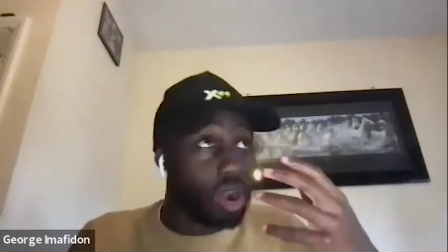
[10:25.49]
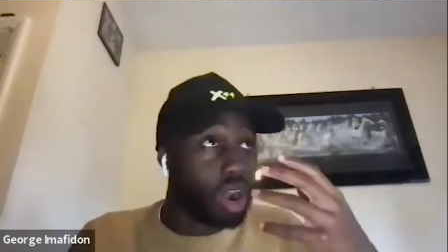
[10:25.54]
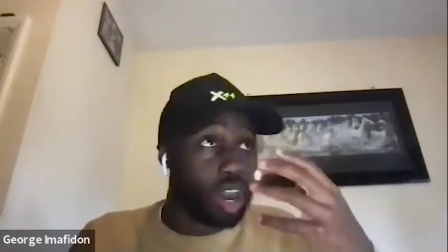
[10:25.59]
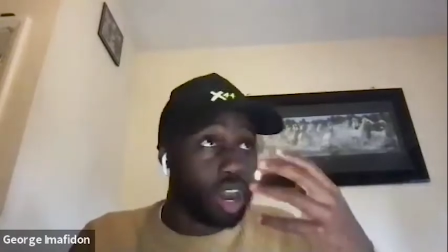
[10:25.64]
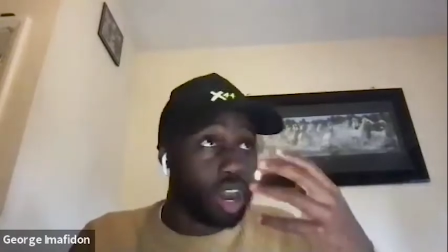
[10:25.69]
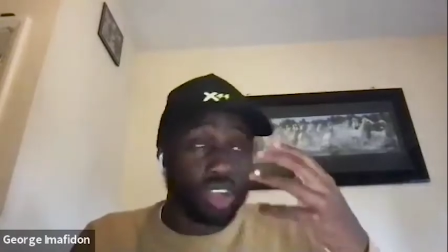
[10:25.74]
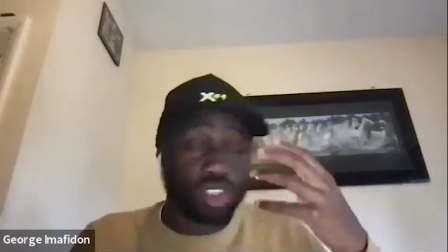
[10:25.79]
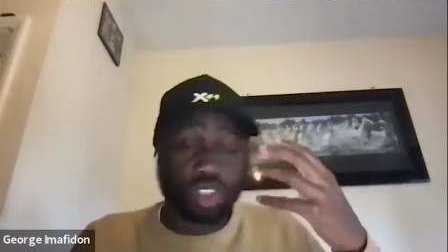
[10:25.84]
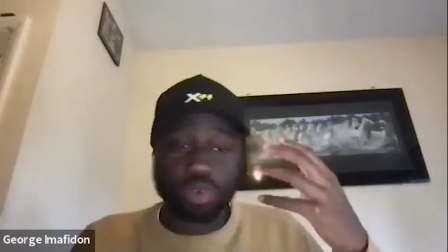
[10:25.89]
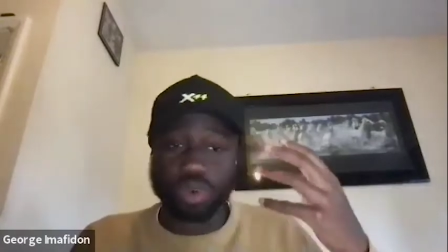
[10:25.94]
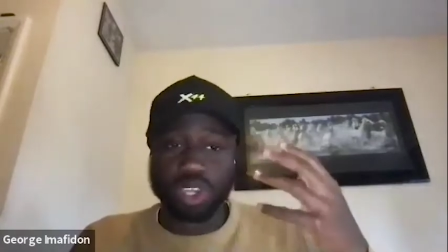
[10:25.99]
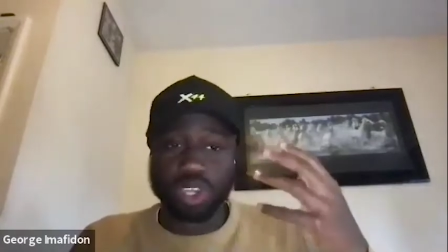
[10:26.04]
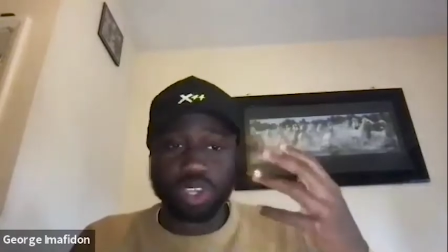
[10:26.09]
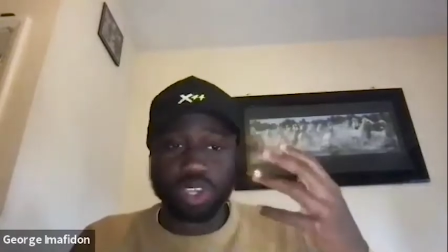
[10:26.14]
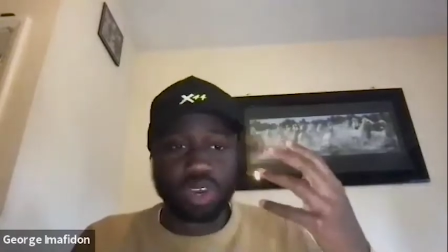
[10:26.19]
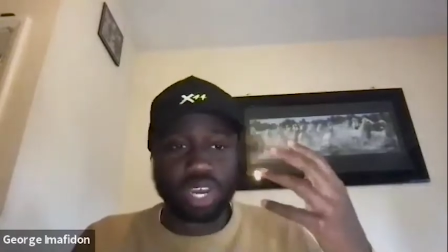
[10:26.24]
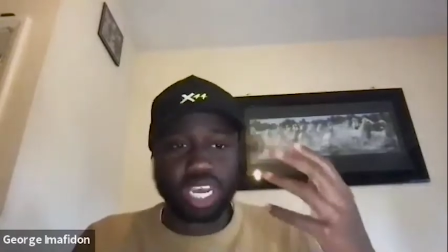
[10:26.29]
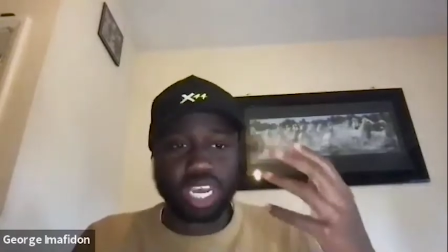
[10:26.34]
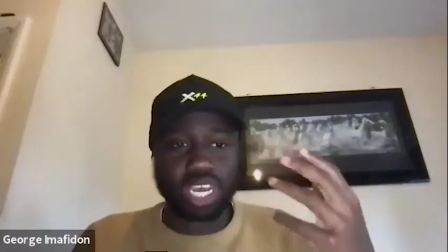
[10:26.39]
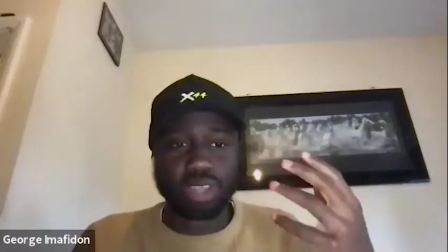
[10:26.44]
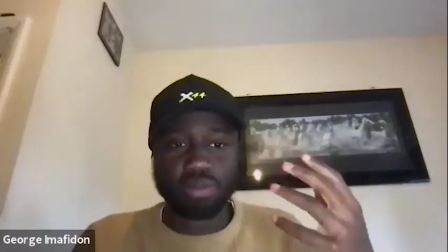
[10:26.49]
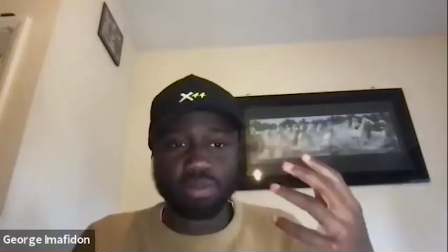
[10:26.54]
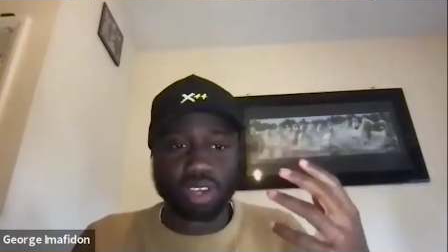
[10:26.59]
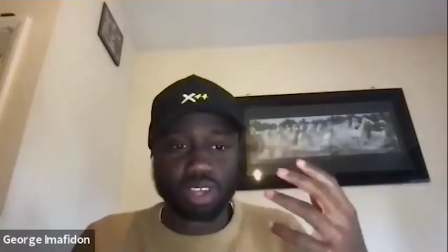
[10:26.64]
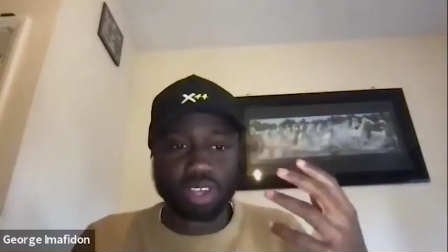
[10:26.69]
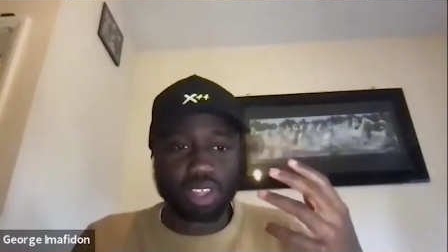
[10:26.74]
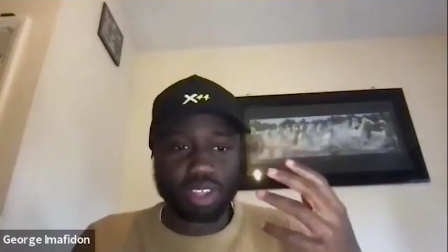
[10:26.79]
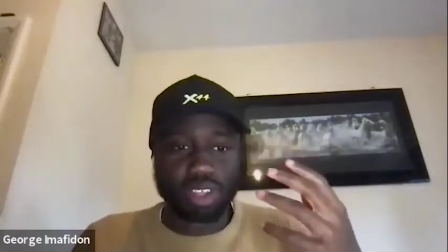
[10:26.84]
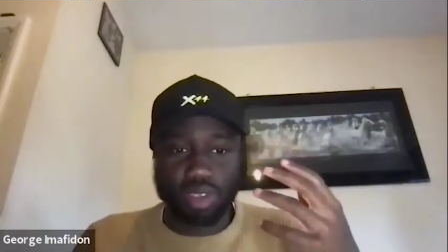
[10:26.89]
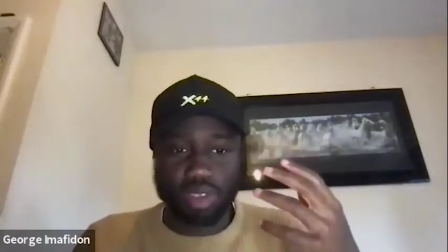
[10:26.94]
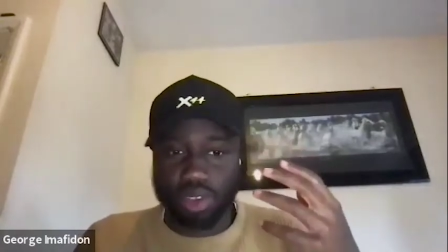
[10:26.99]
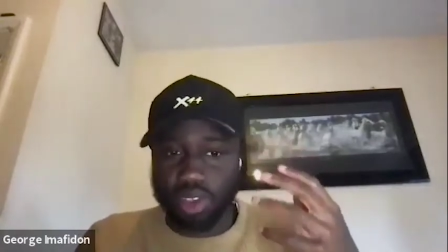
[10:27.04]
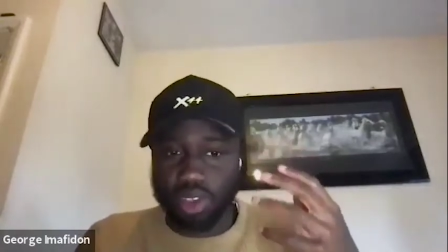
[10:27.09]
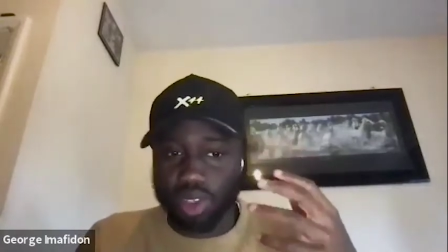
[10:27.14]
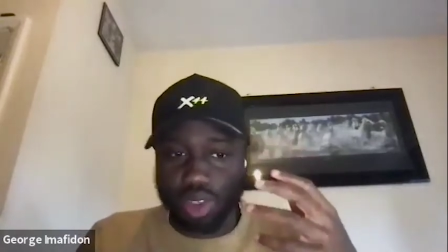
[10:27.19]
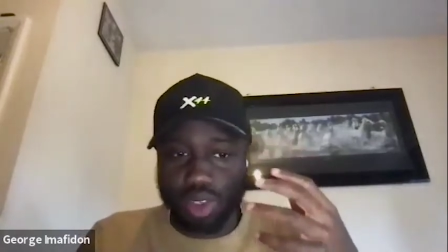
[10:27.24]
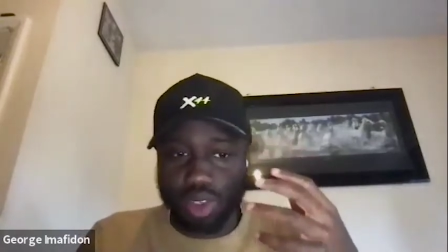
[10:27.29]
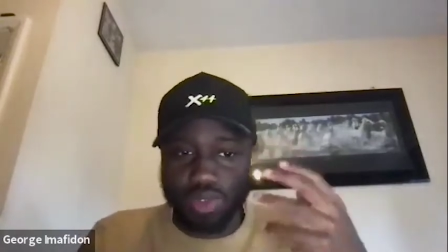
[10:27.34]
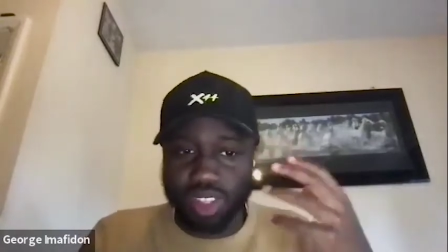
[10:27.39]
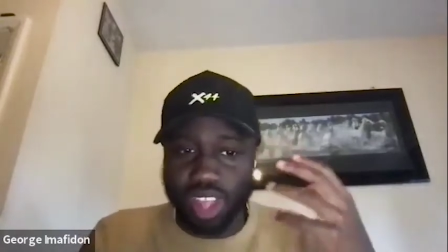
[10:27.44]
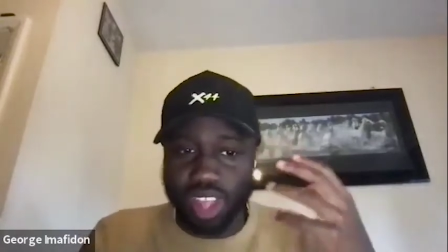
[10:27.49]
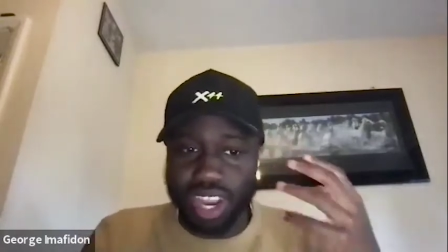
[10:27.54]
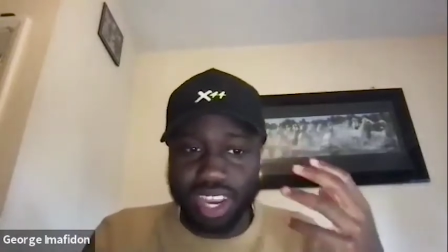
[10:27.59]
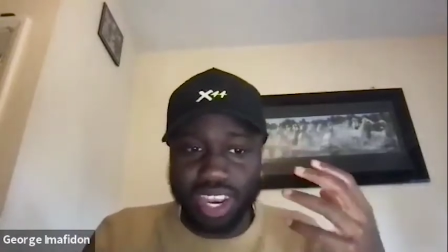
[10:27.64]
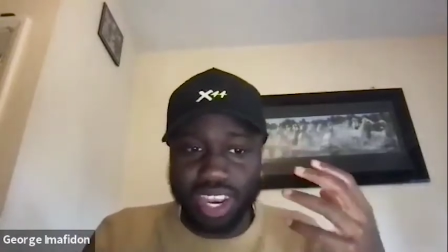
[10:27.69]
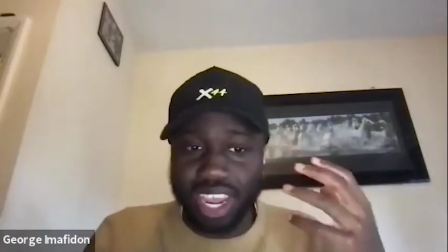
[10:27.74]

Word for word: castle in your head because as soon as you've done